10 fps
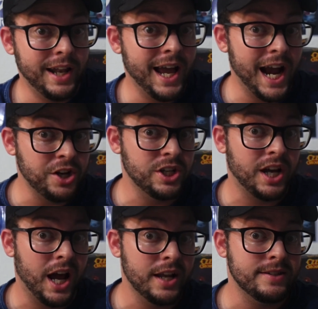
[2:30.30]
that actually
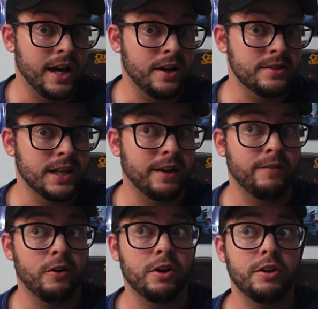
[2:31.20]
kind of sounds
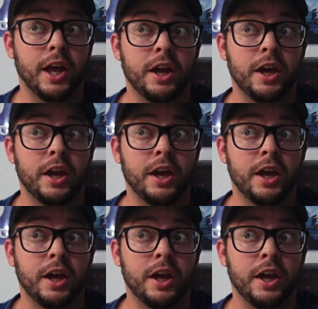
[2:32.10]
very